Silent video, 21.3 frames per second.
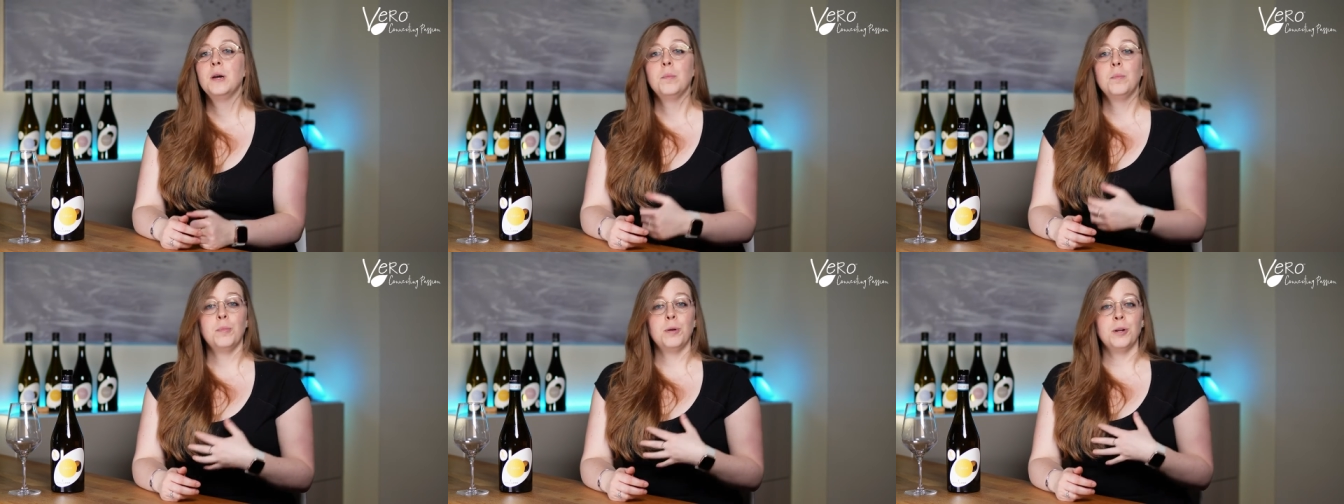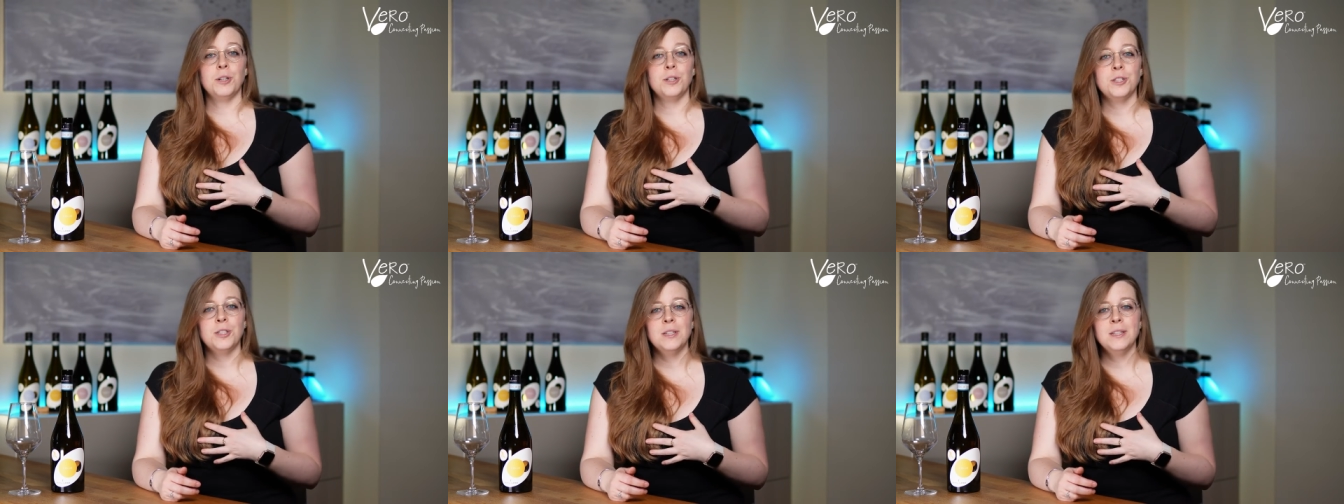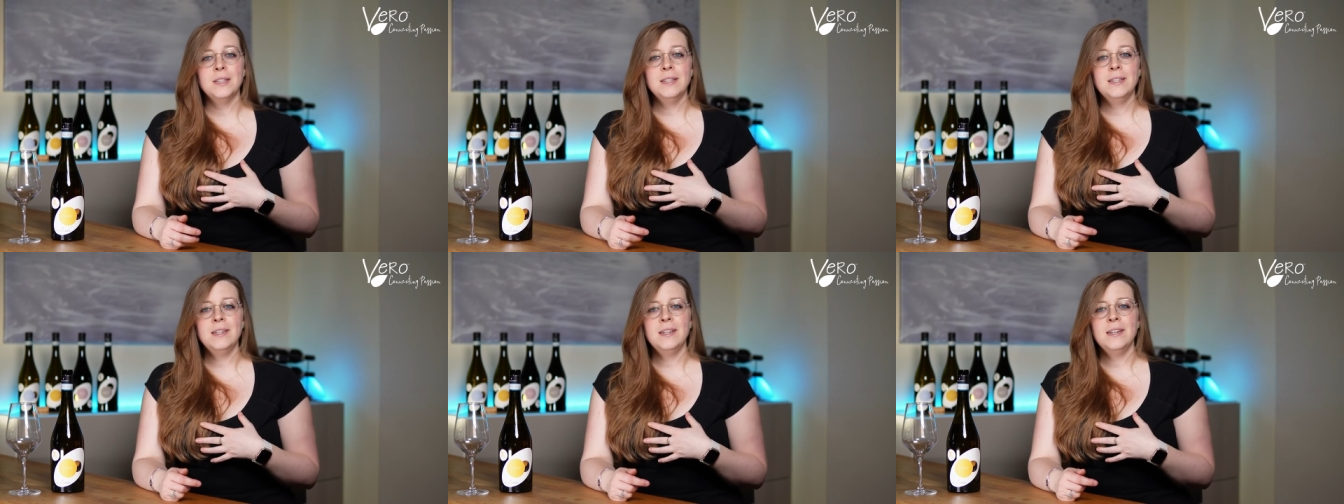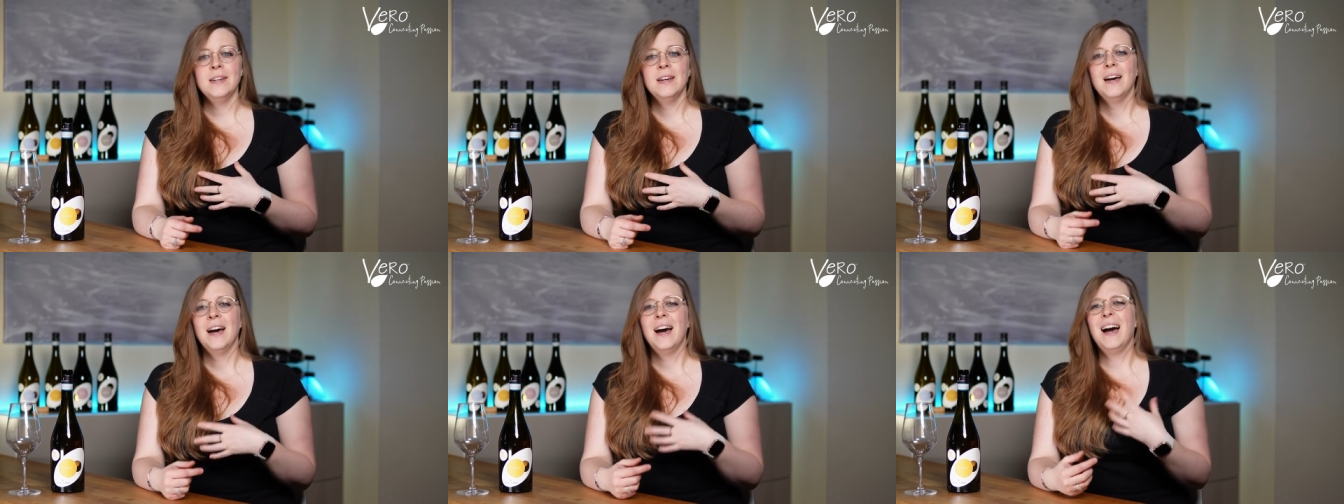Personally,
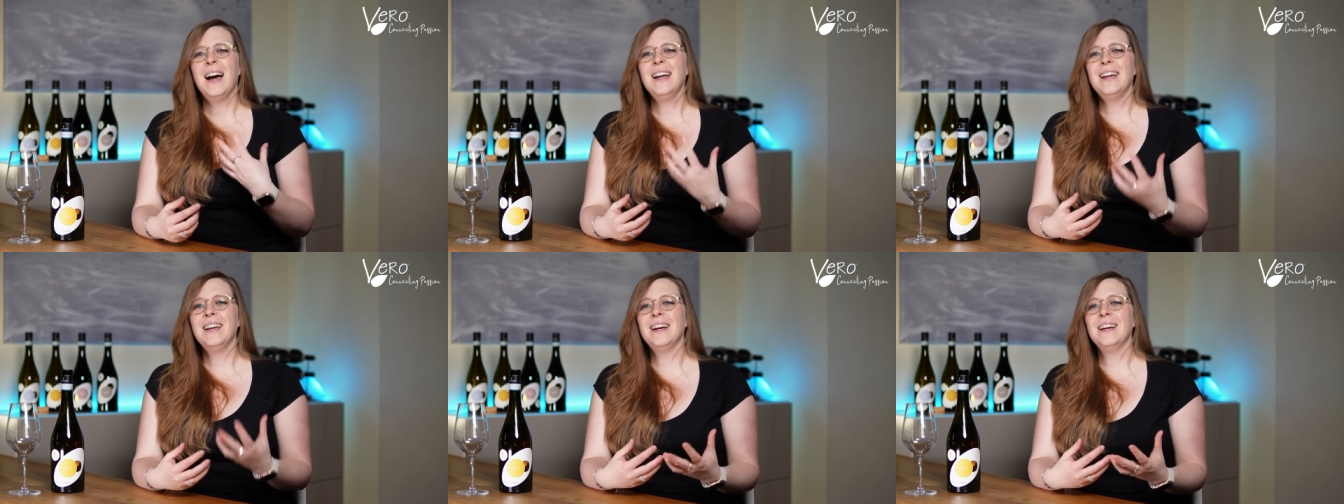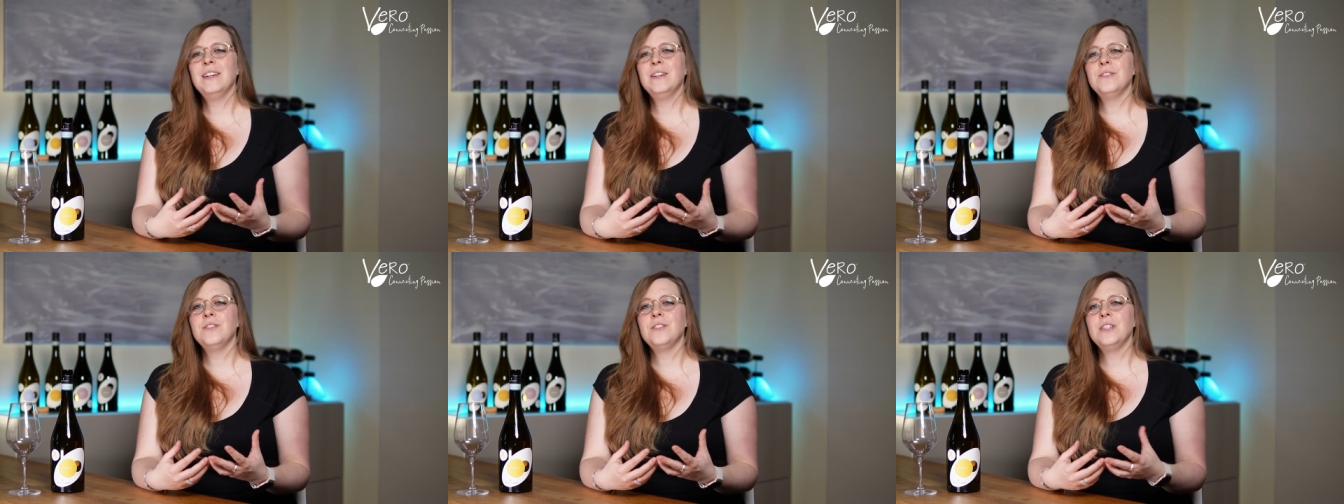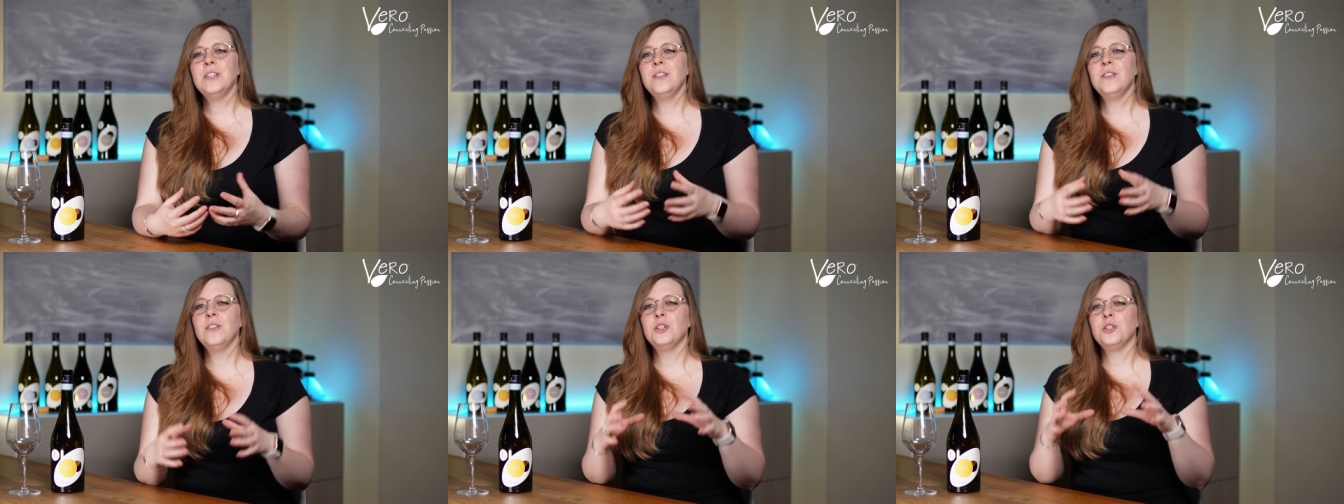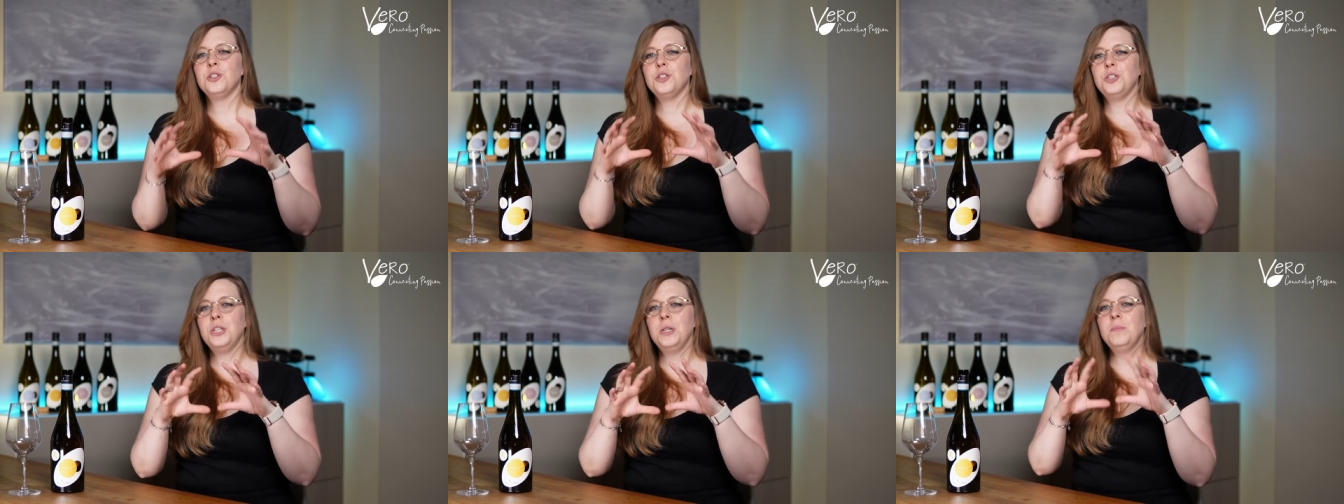I kind of see the
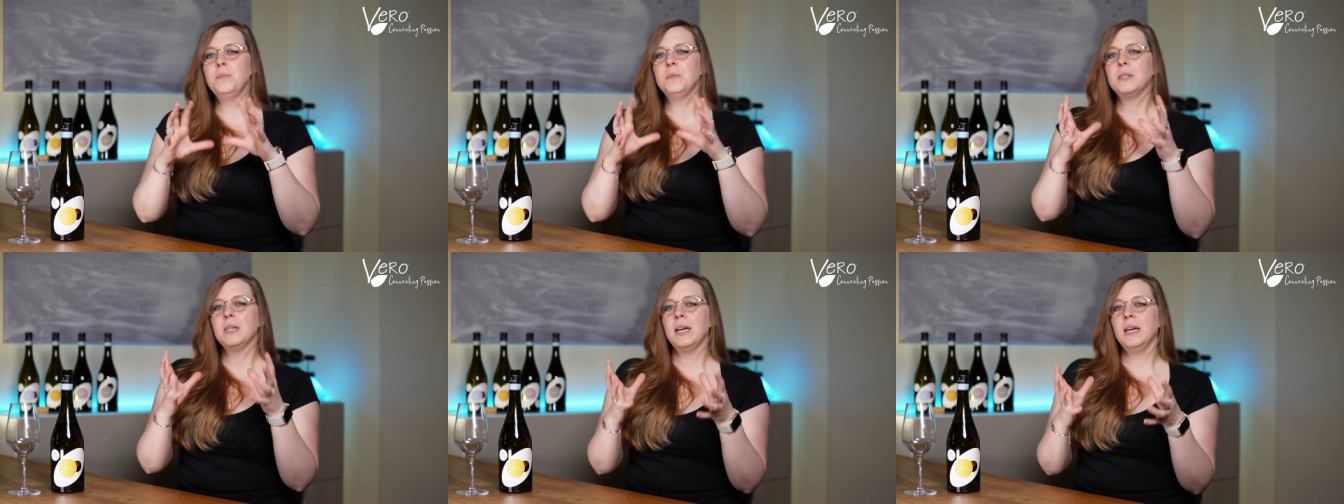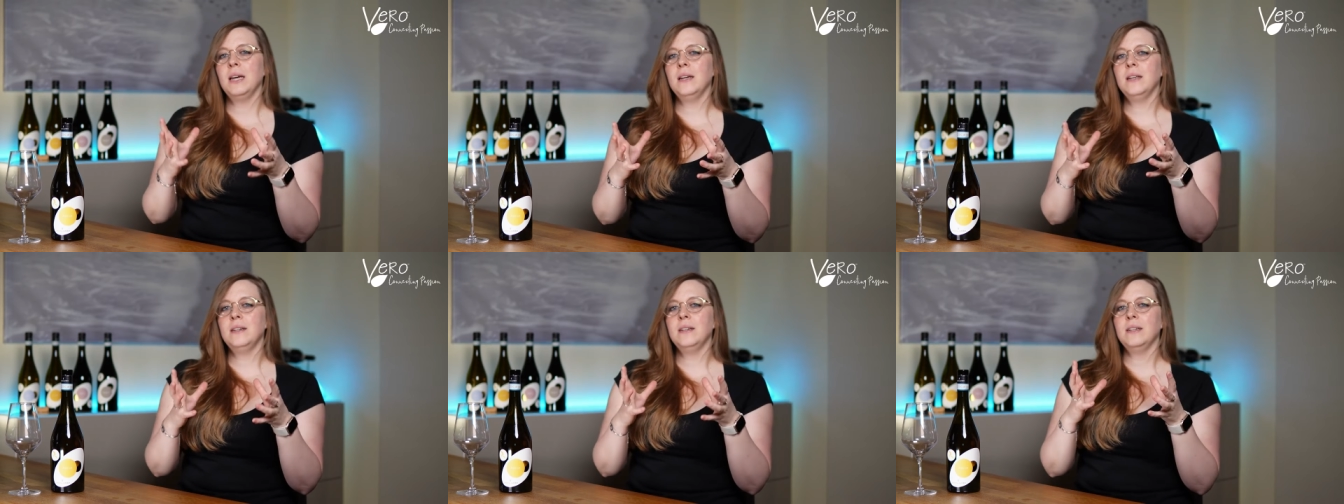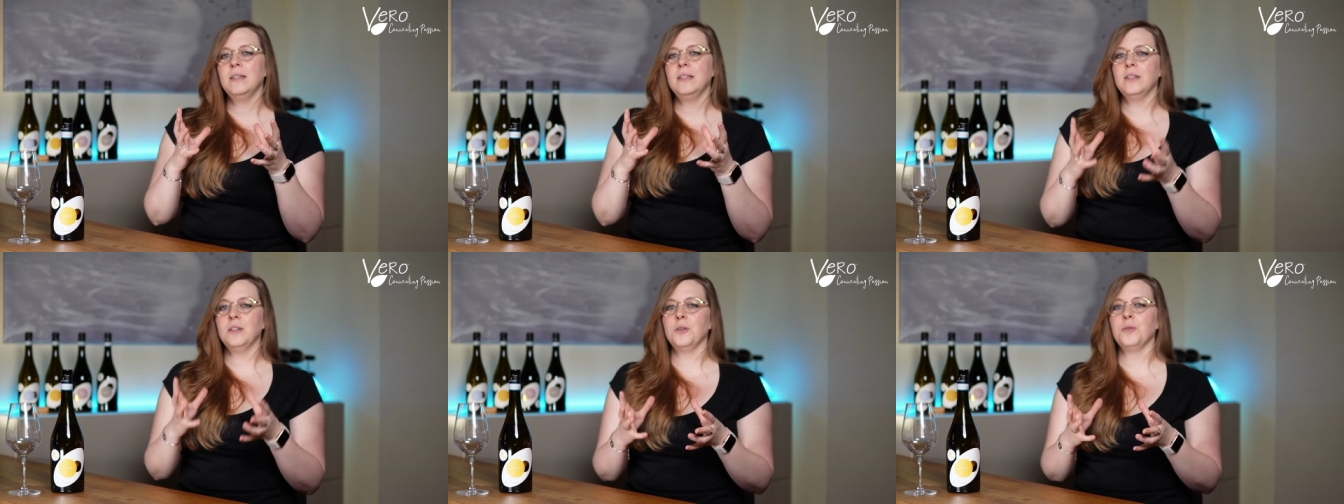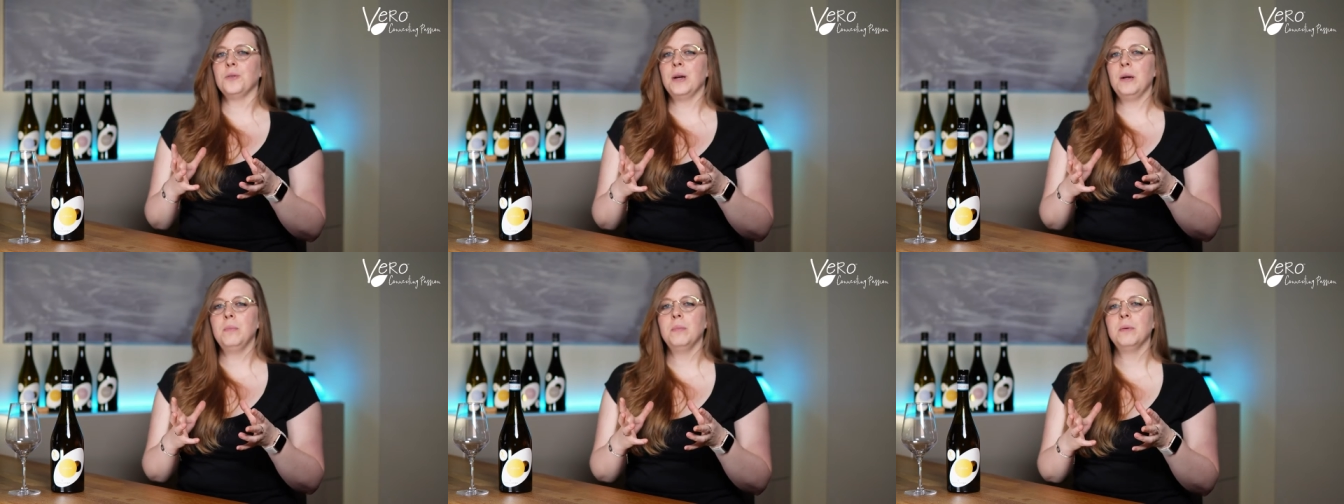sheep's head in the
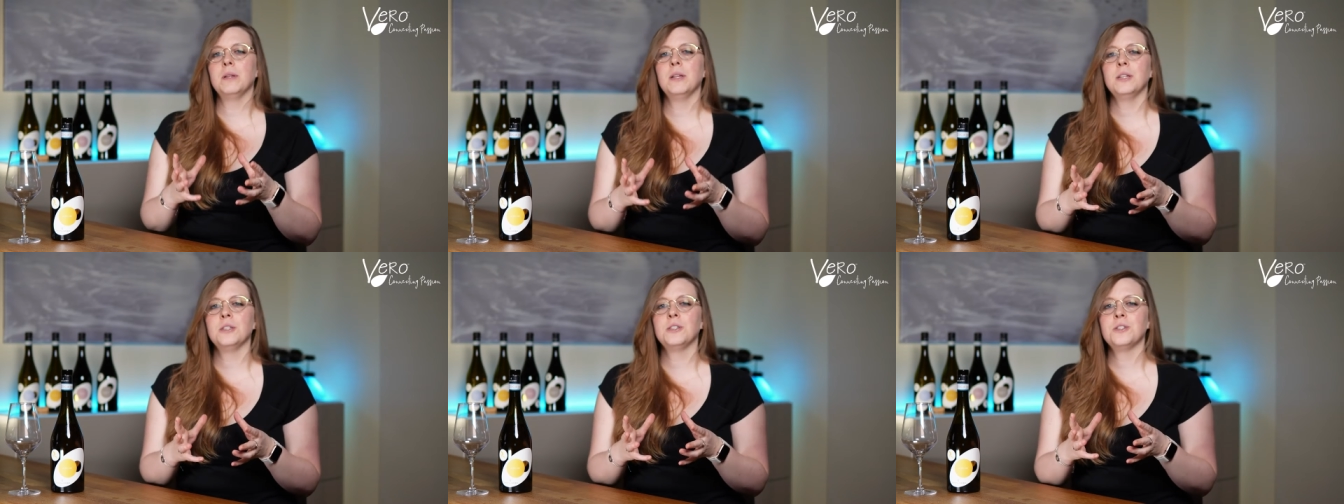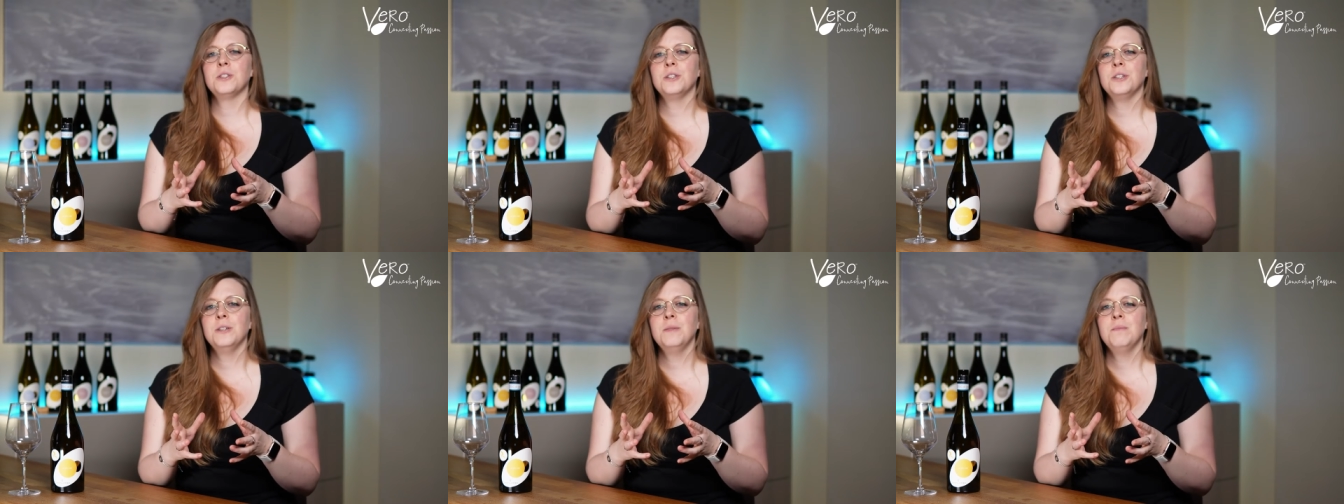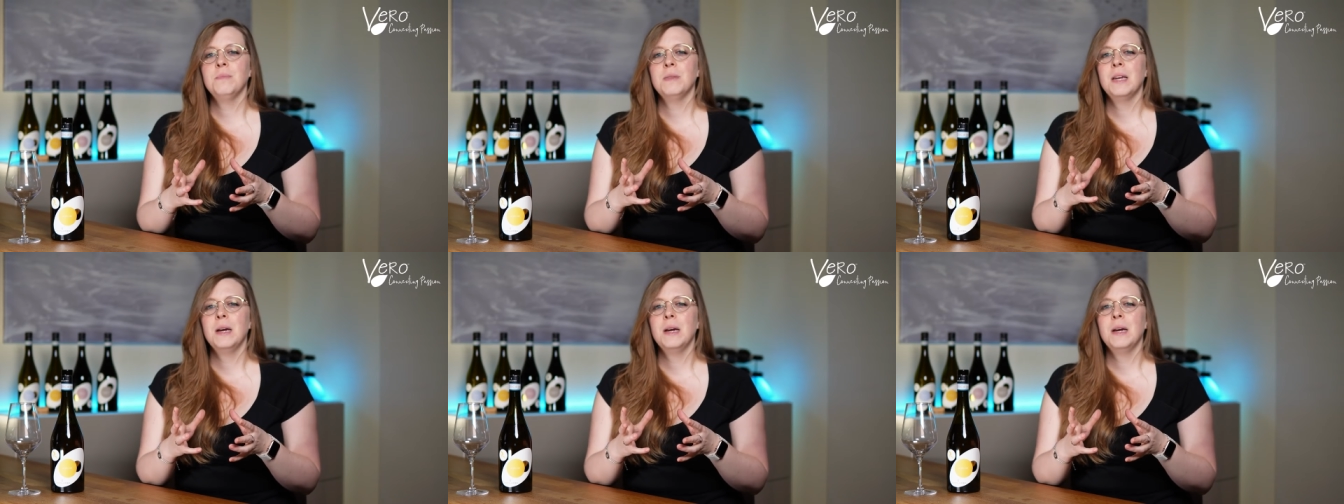grape cluster,